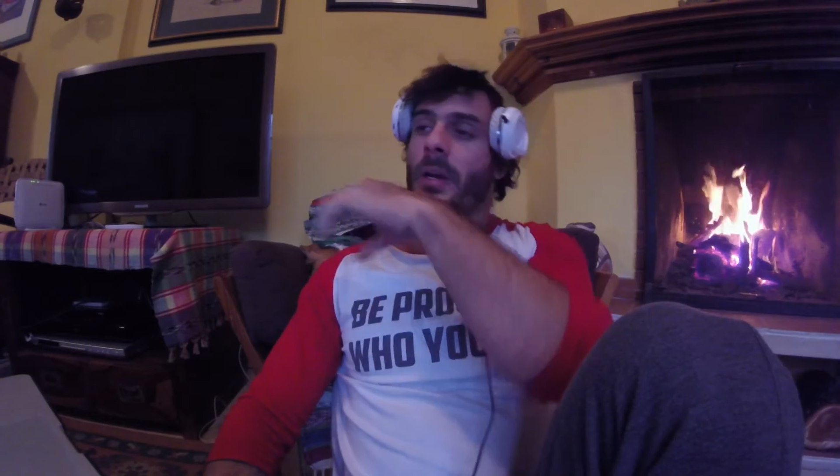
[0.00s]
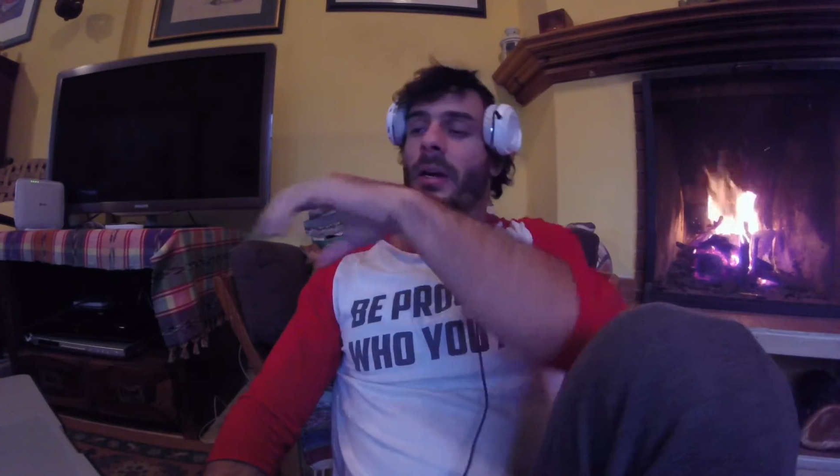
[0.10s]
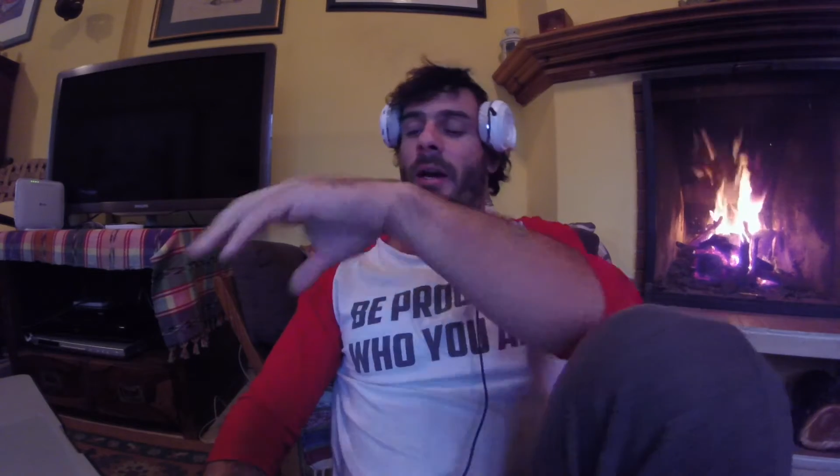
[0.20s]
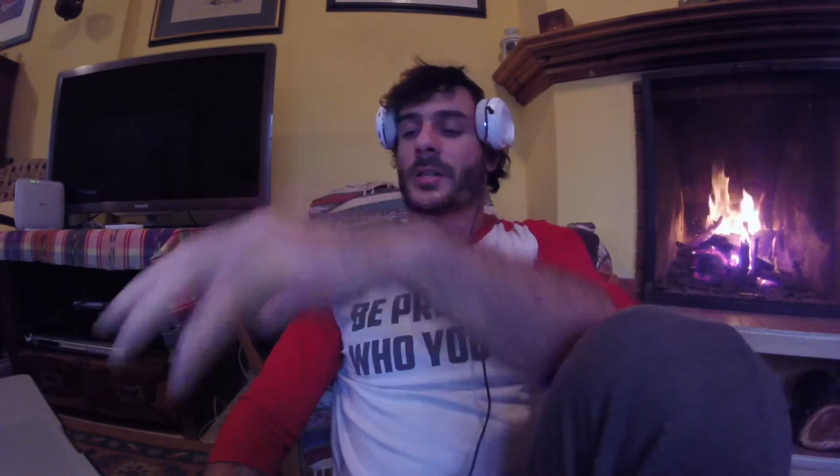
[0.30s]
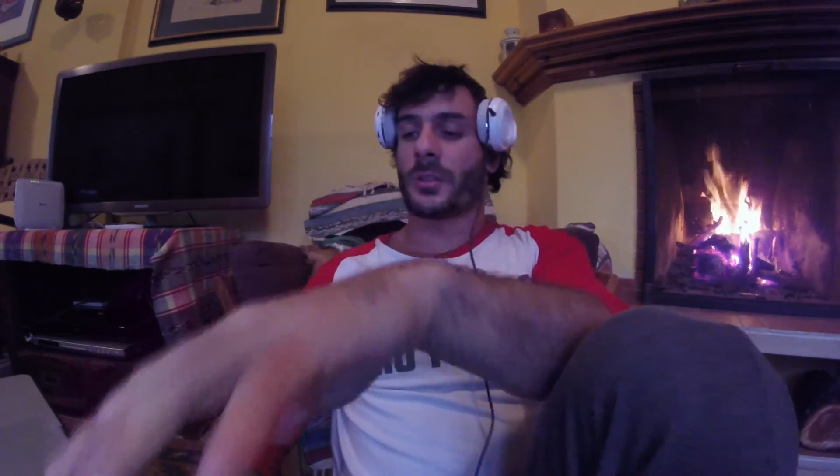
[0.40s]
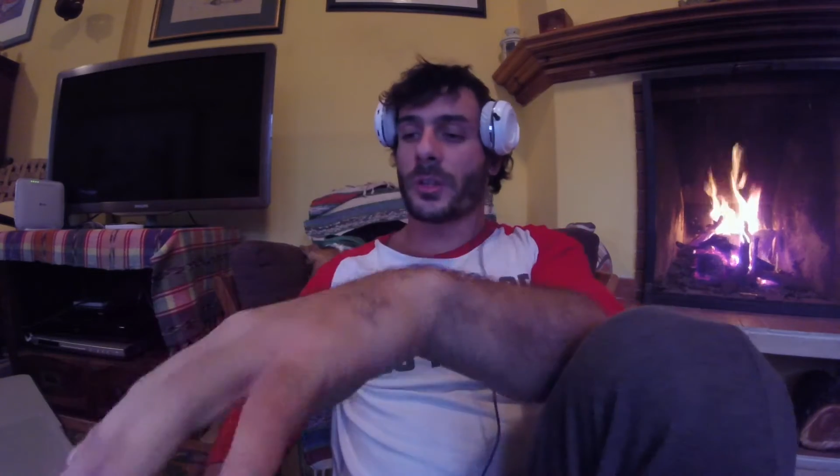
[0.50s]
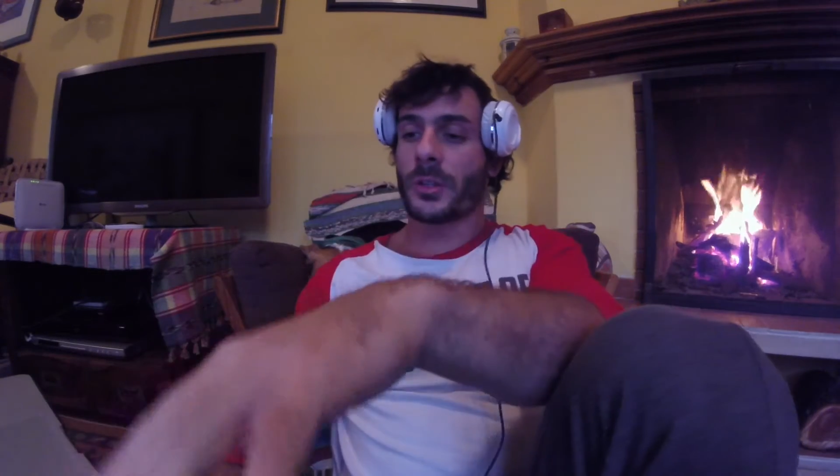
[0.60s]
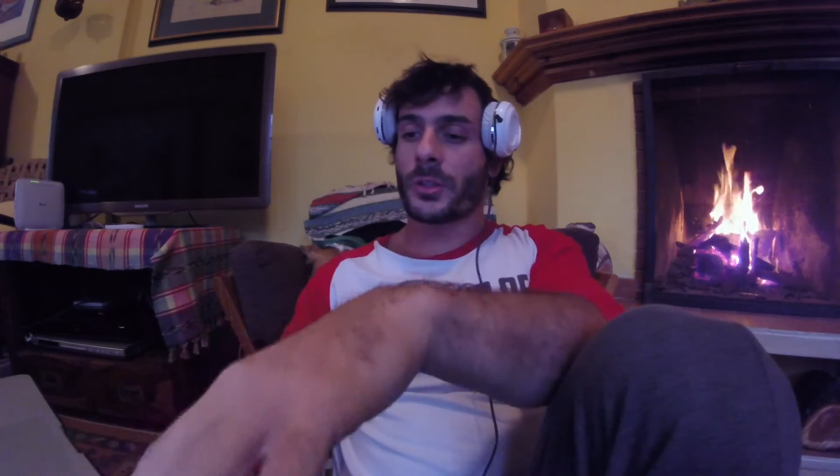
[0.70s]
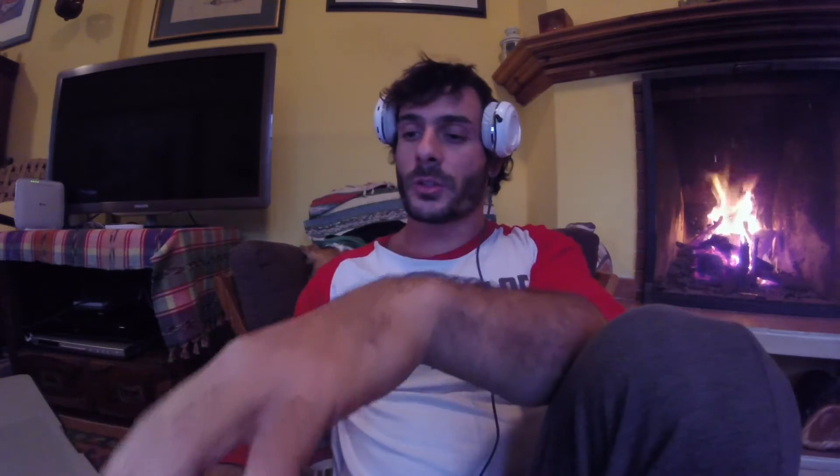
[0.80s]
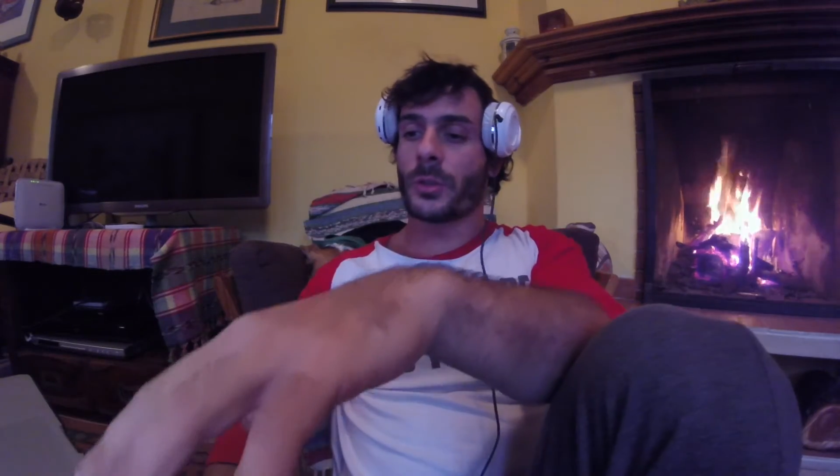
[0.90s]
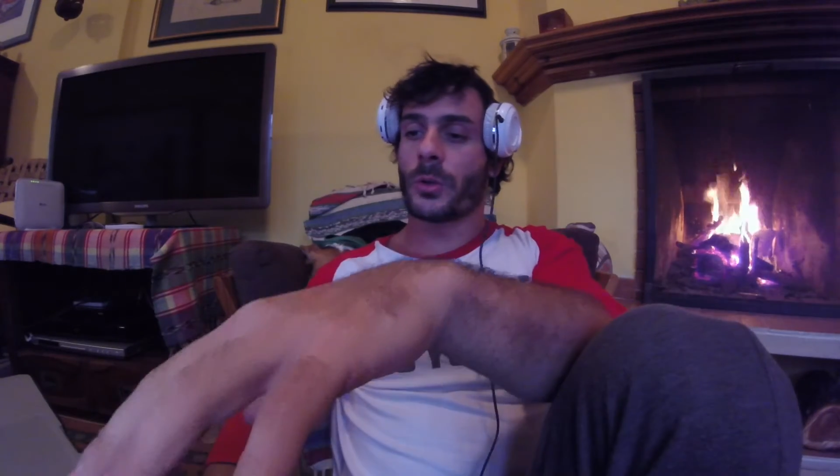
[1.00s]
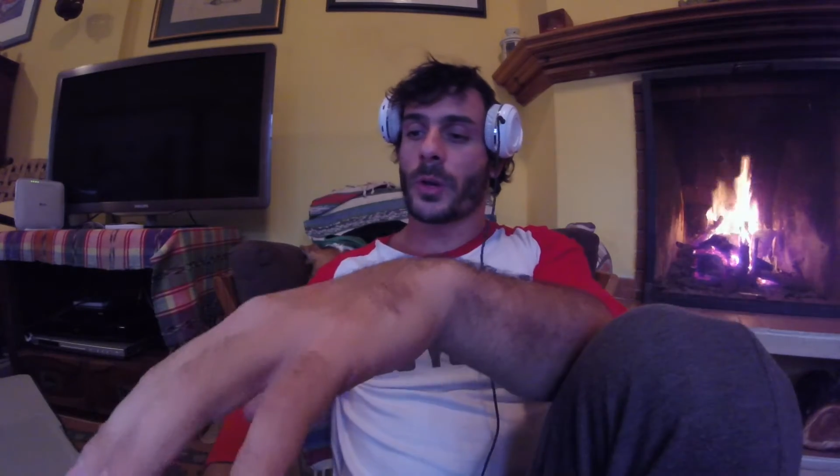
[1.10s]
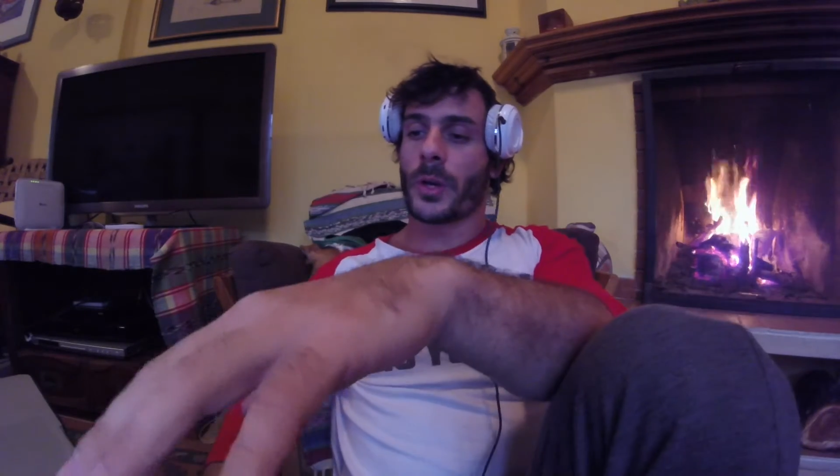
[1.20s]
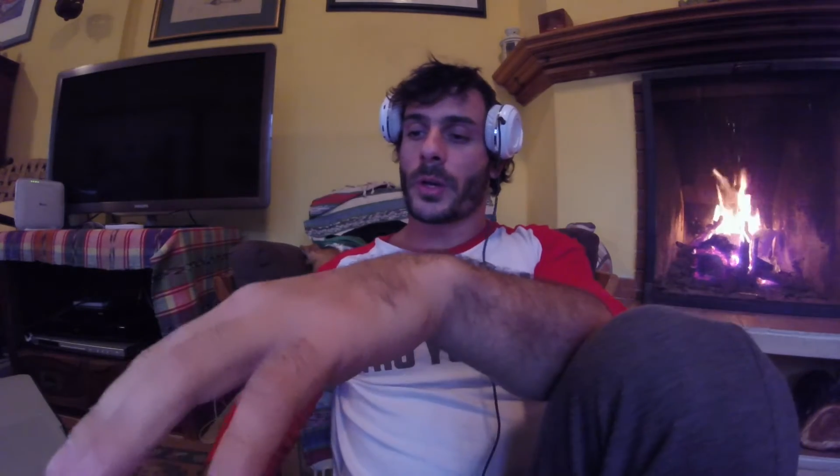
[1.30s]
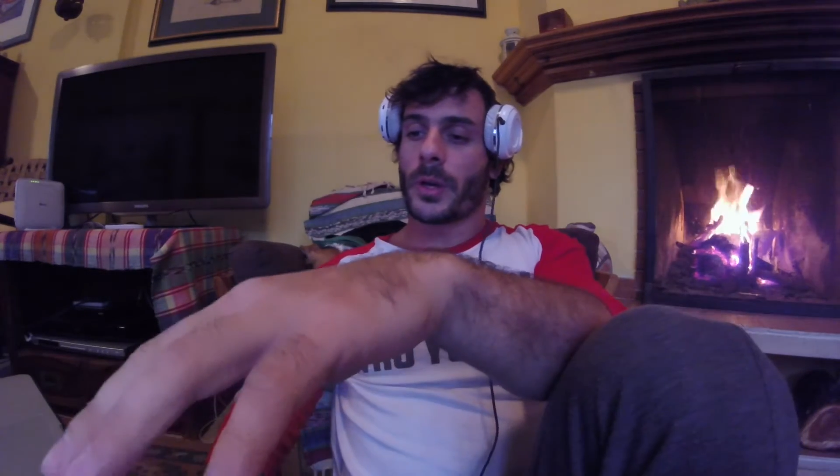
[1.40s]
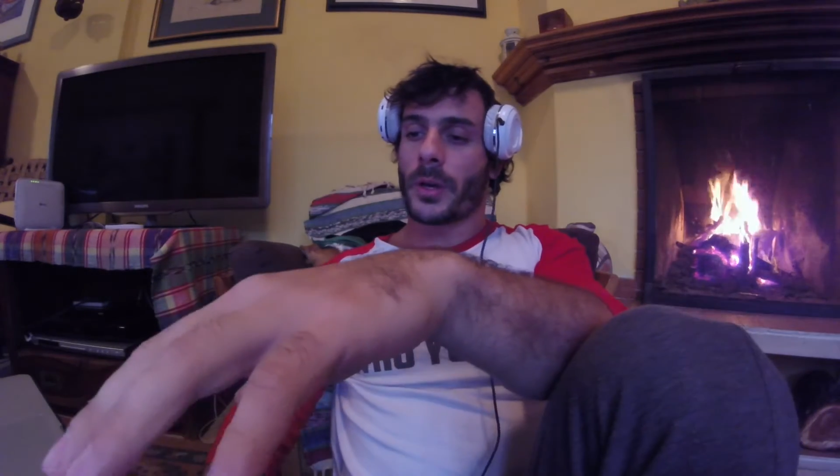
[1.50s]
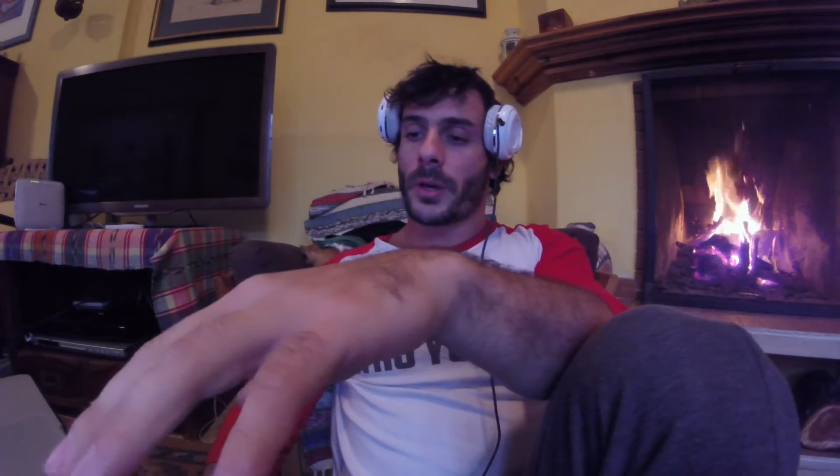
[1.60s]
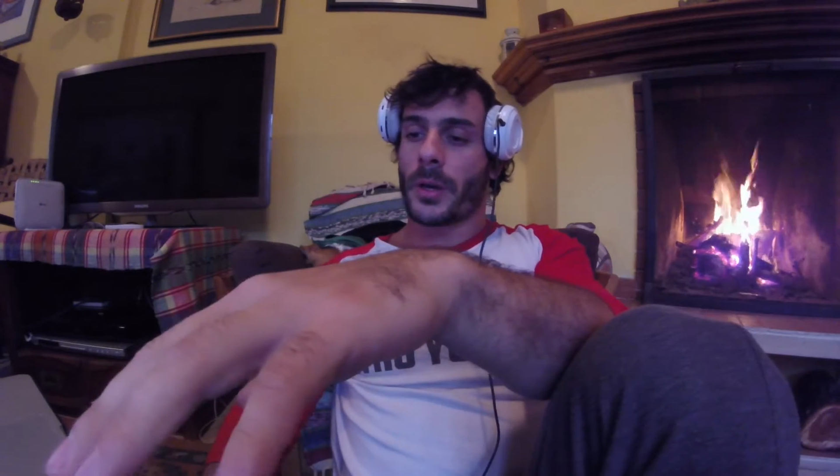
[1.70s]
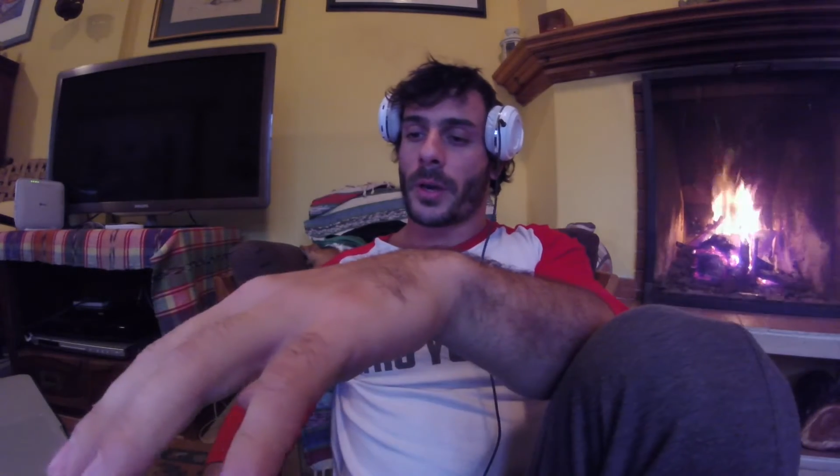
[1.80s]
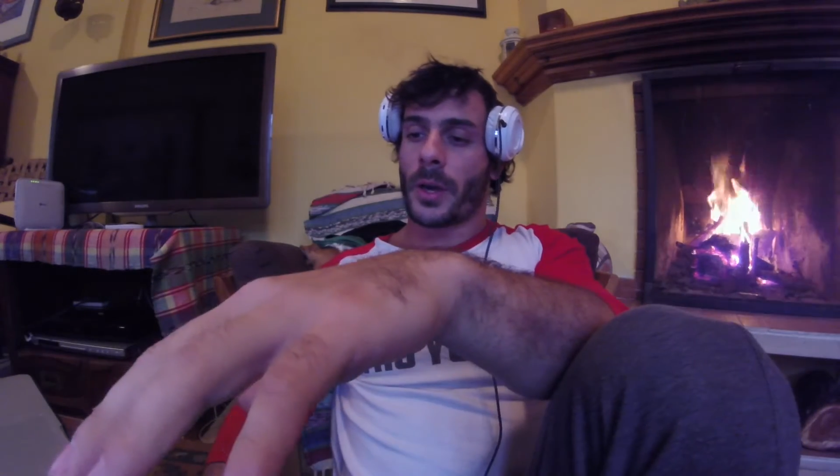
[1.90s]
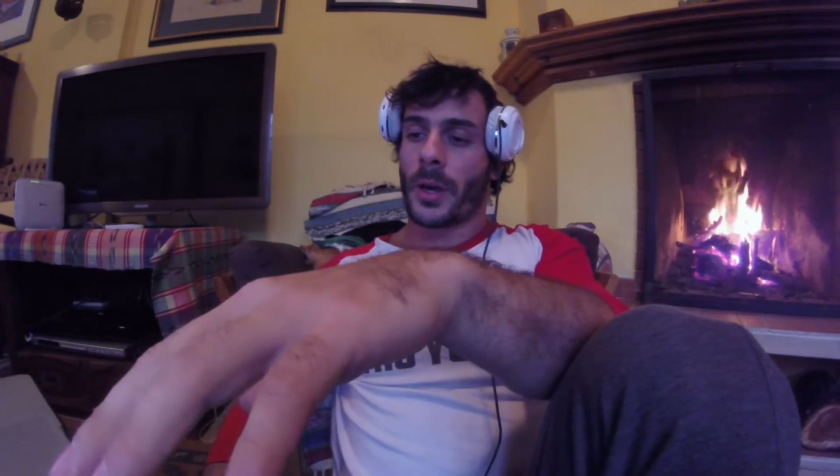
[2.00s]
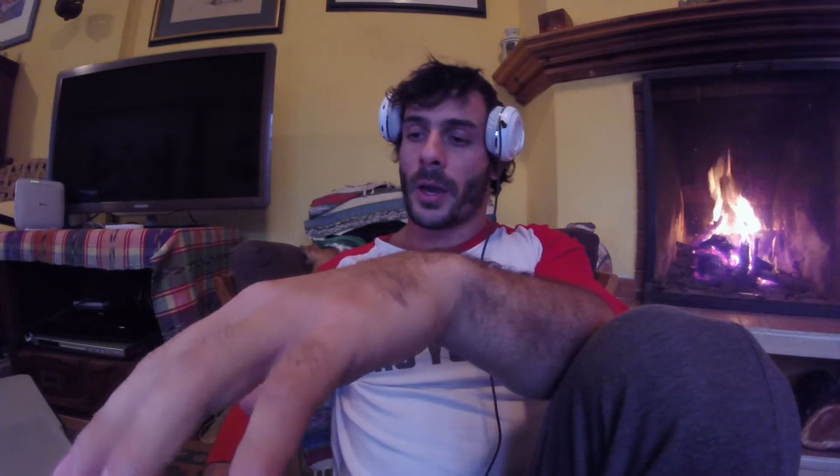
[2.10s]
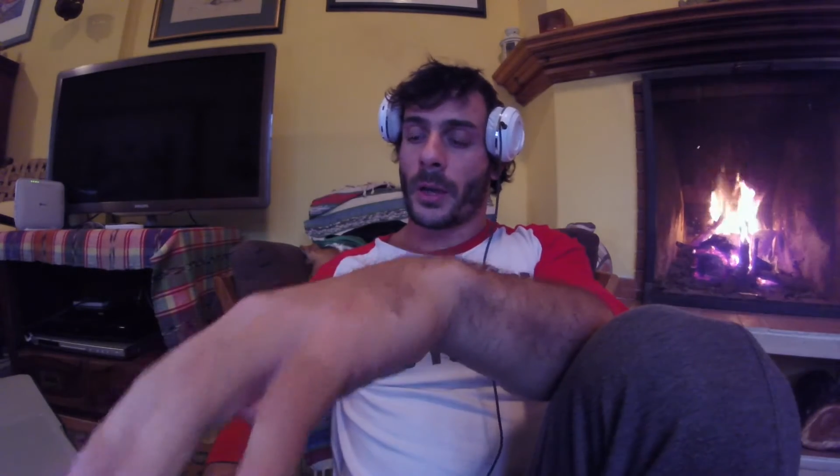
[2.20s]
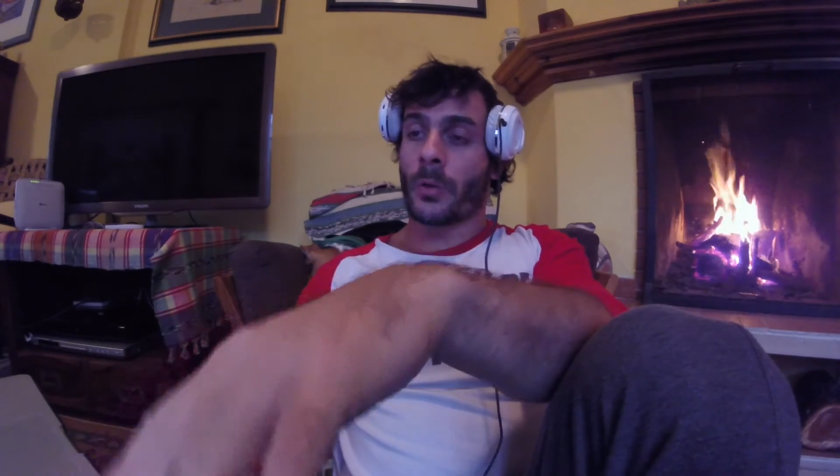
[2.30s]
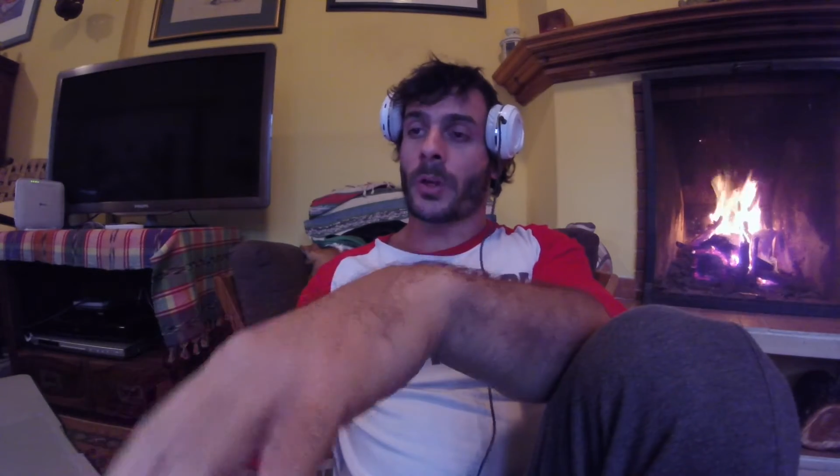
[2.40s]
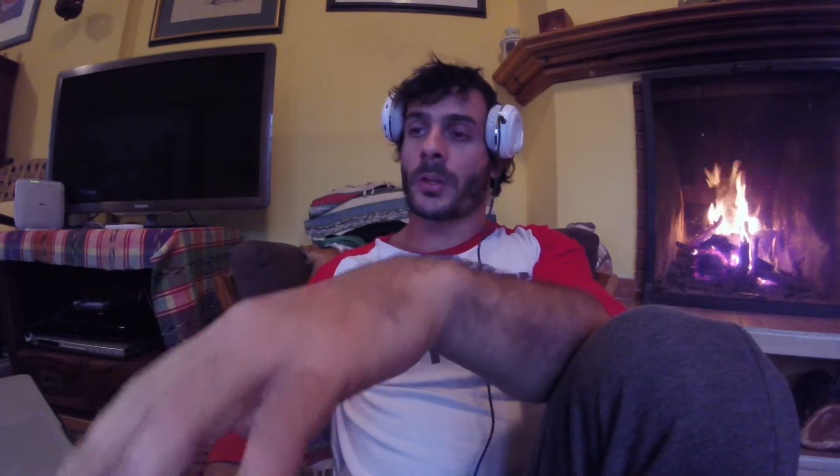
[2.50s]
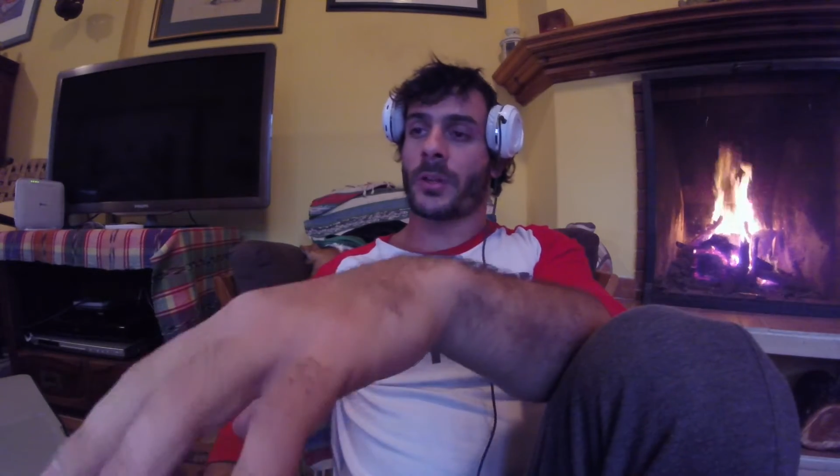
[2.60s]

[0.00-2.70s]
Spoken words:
guys, you need to educate